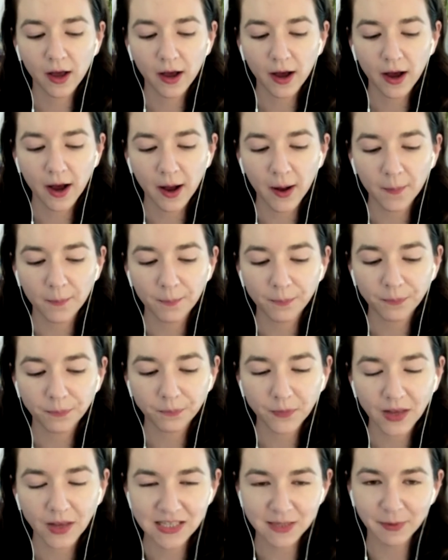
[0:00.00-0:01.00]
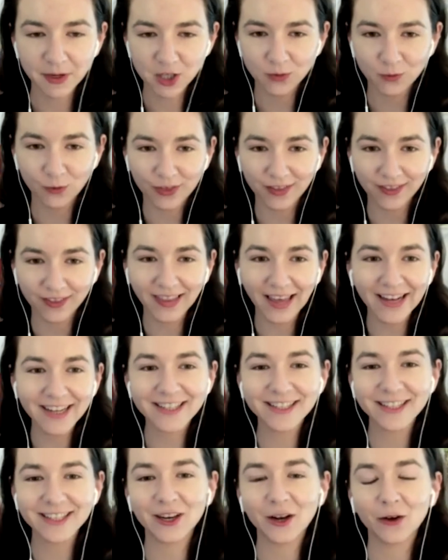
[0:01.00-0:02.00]
as I mentioned with the
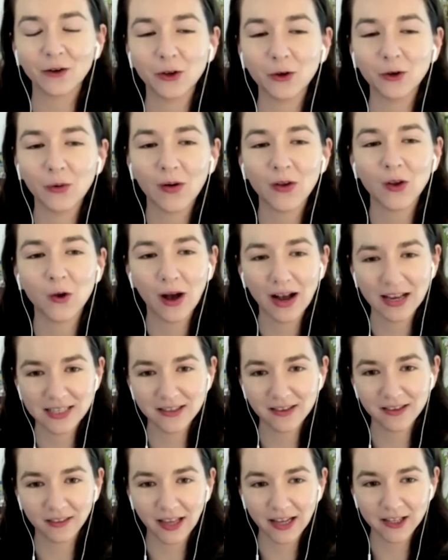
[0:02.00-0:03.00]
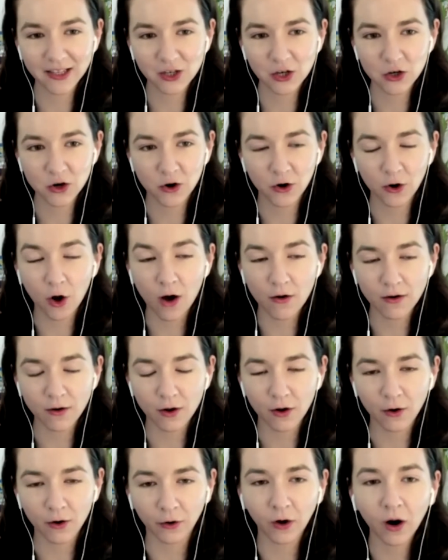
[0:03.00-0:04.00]
lights, you ask the lights to turn on
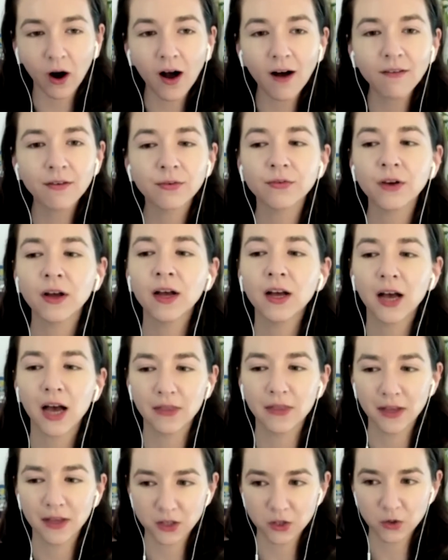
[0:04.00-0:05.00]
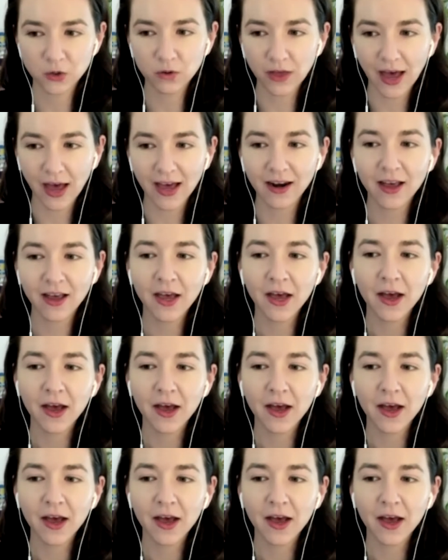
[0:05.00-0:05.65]
or off, and they do that.